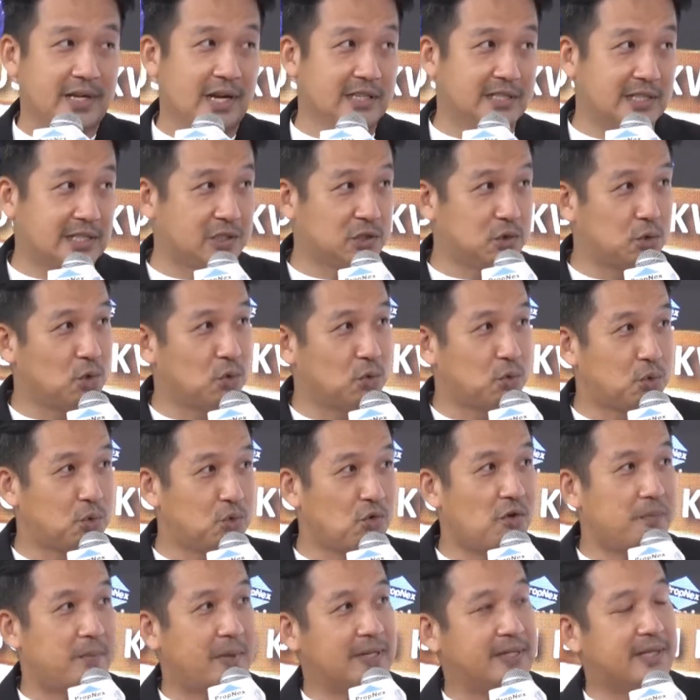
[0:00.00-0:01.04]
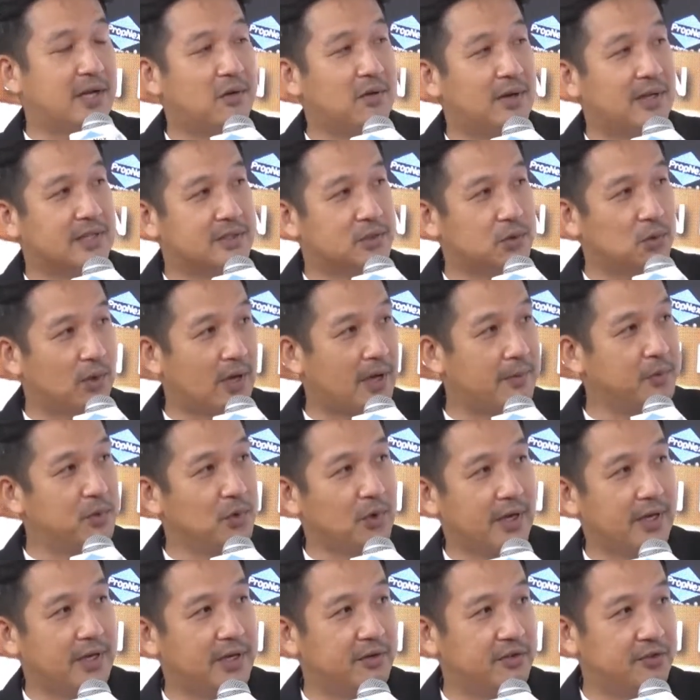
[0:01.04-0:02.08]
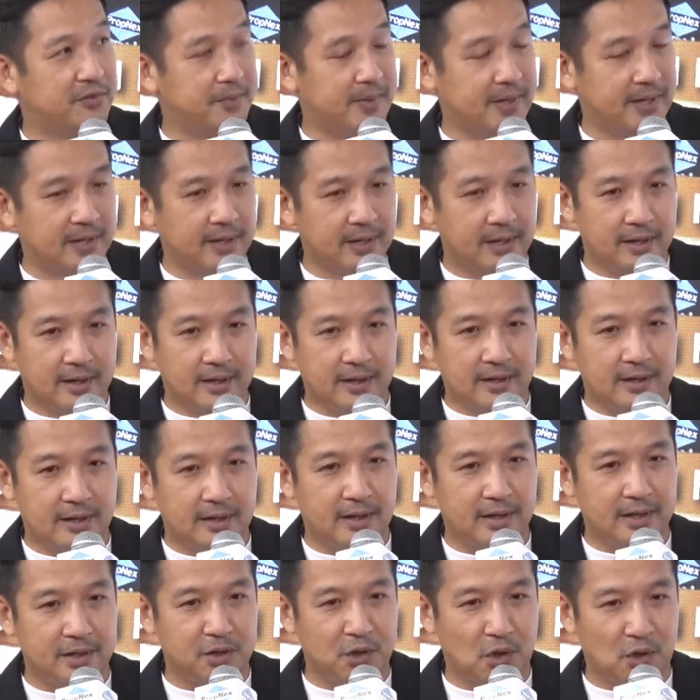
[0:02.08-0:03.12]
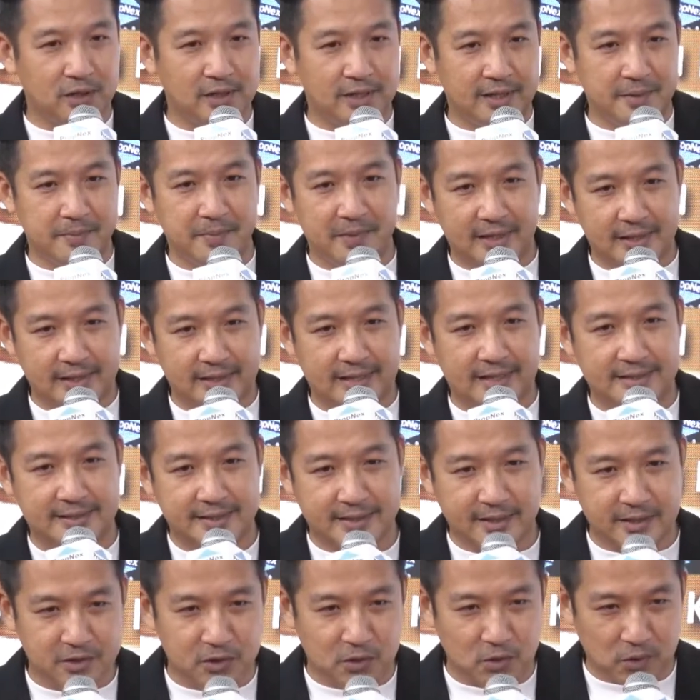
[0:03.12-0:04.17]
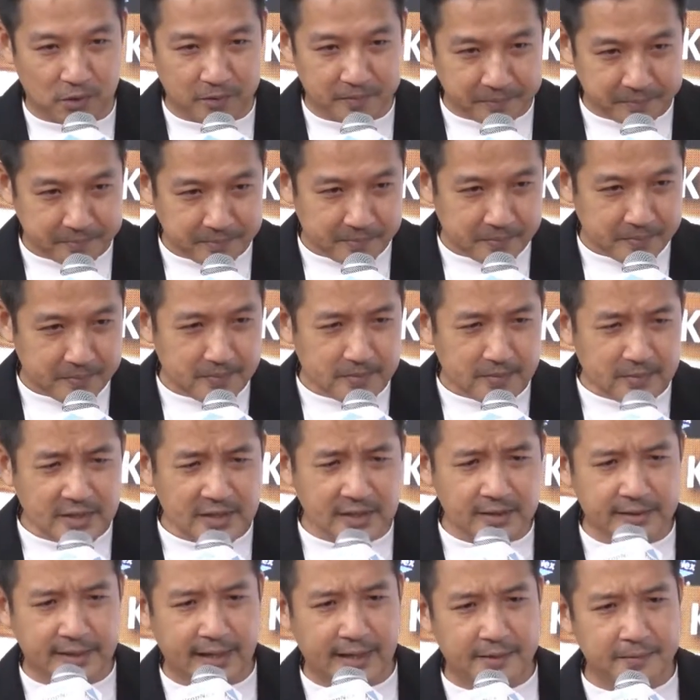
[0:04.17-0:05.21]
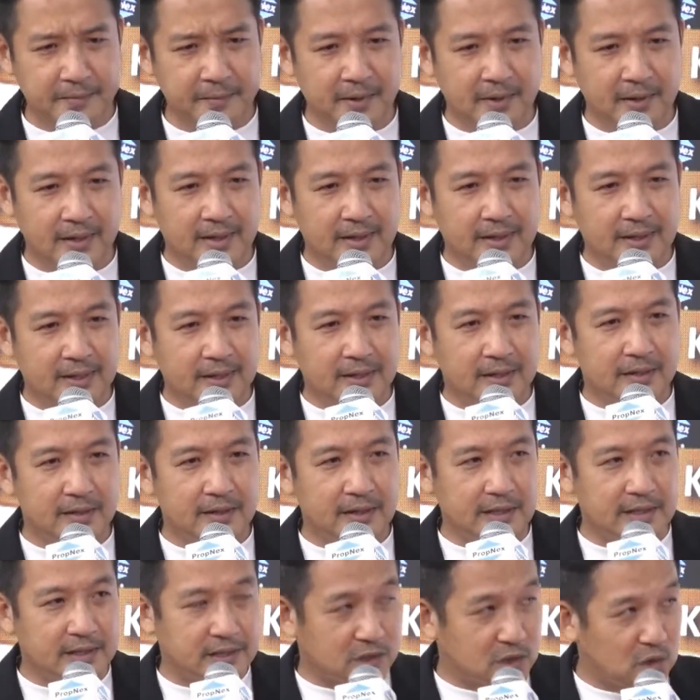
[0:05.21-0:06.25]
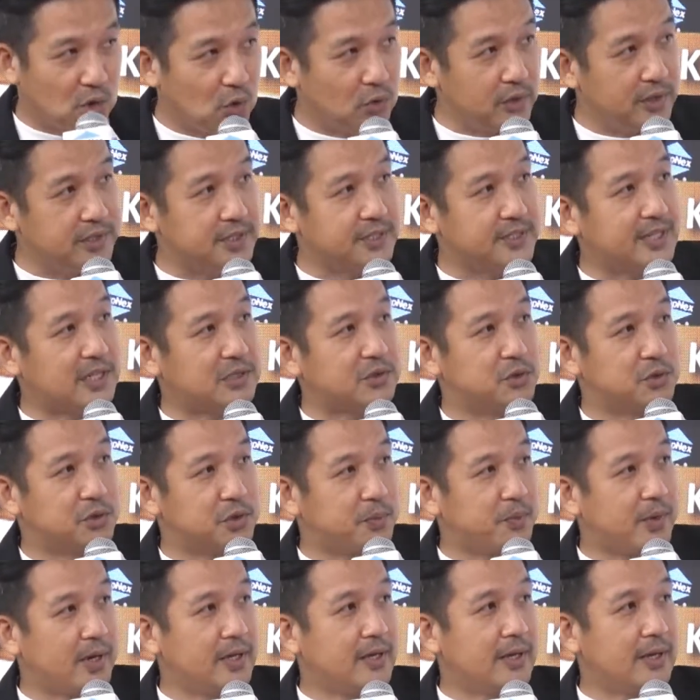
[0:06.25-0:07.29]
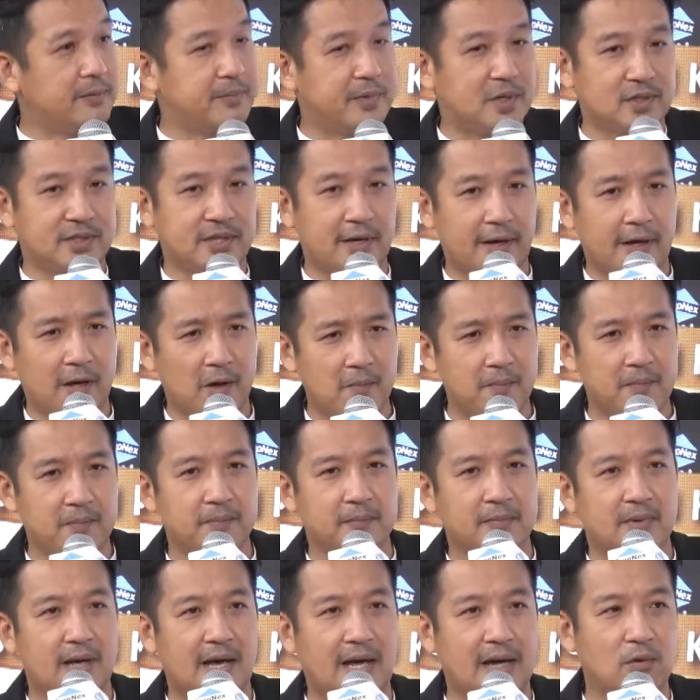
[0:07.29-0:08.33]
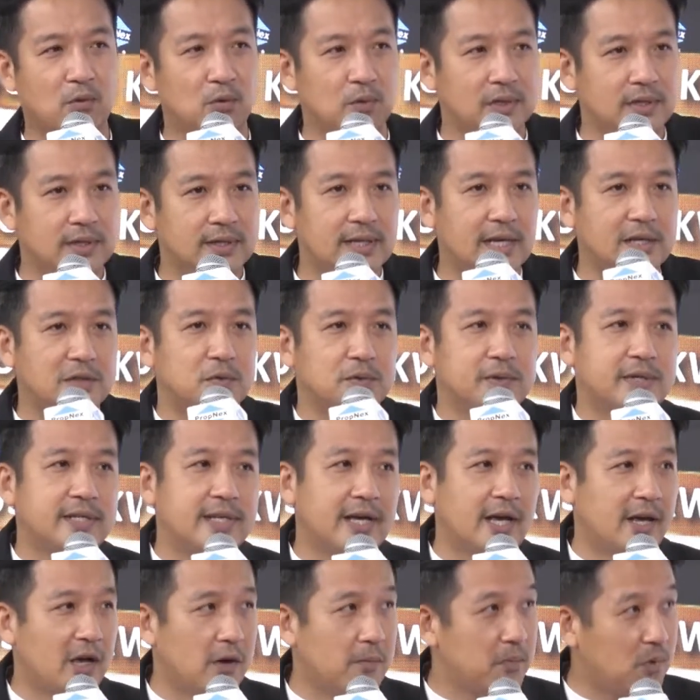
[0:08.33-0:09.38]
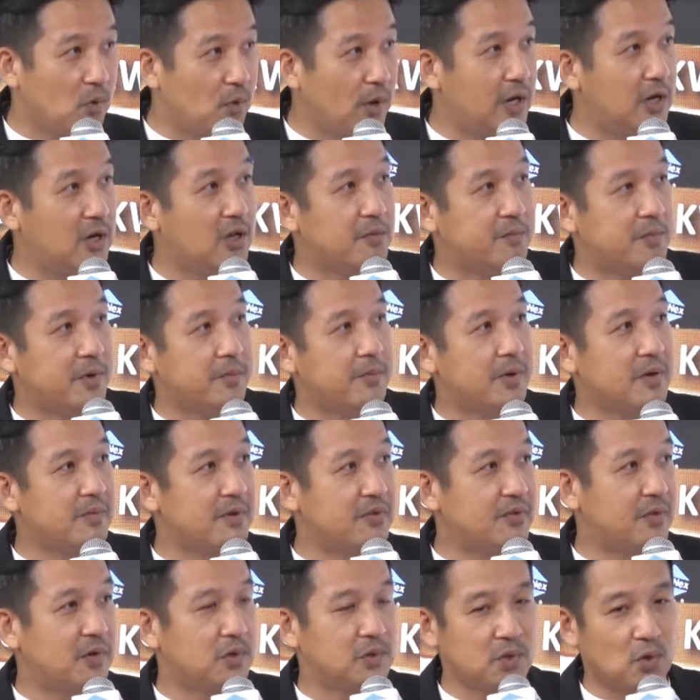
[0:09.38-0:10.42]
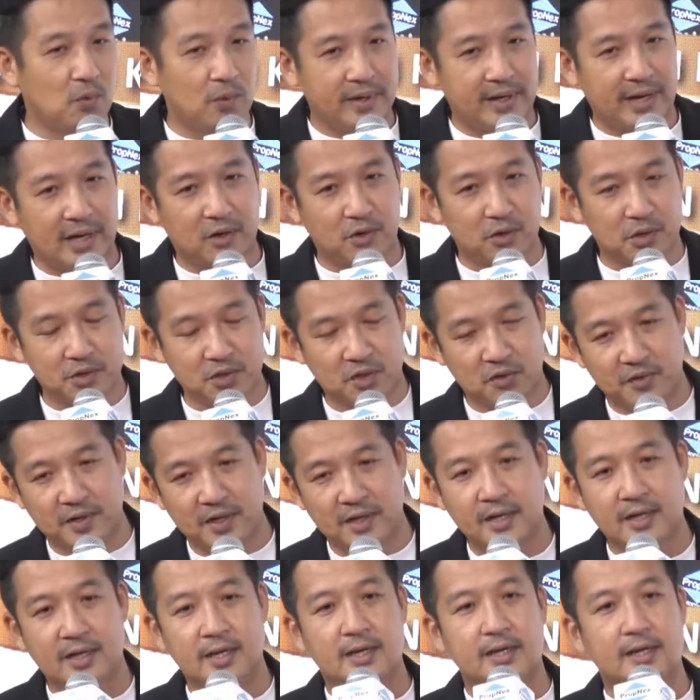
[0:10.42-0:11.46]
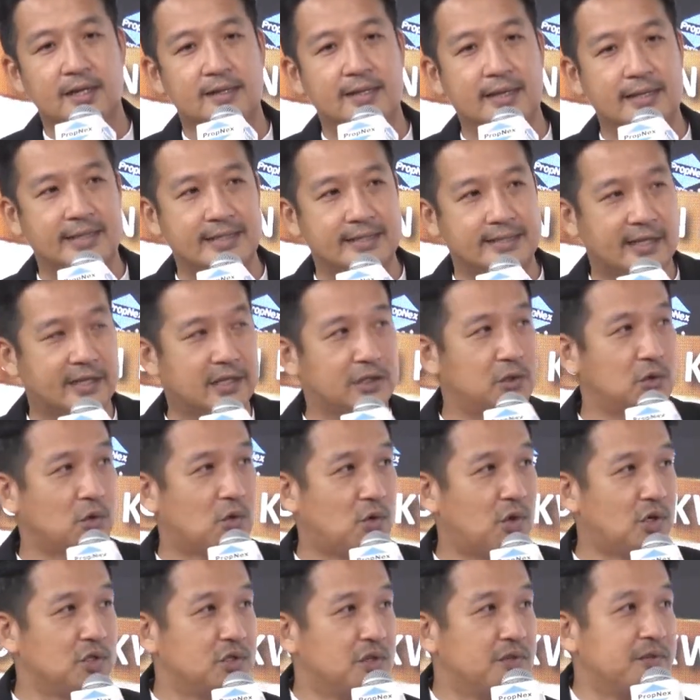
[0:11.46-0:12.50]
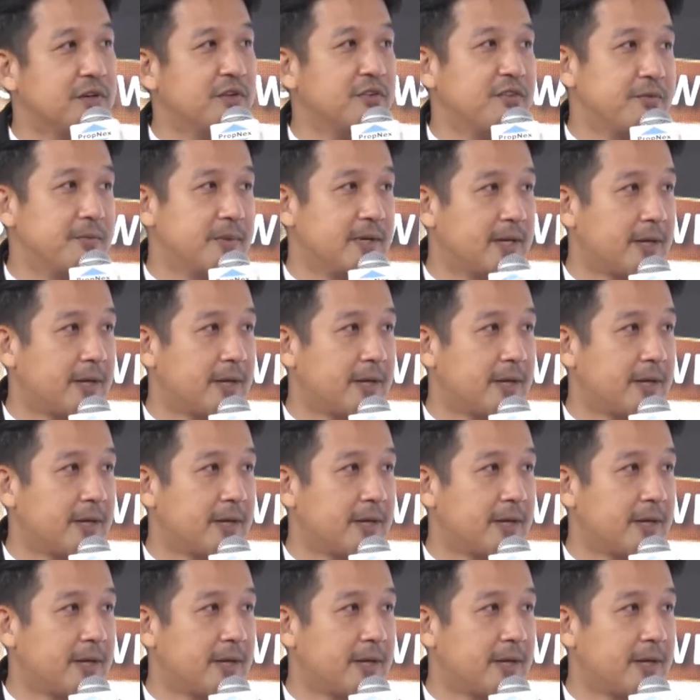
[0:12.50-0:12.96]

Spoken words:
I just took two of my downlines to come together with me, Don Lim and Lester So. Then it slowly starts to spread, and because I would like to think that I helped quite a lot of people before. So when I cross over, they decided to cross over with me.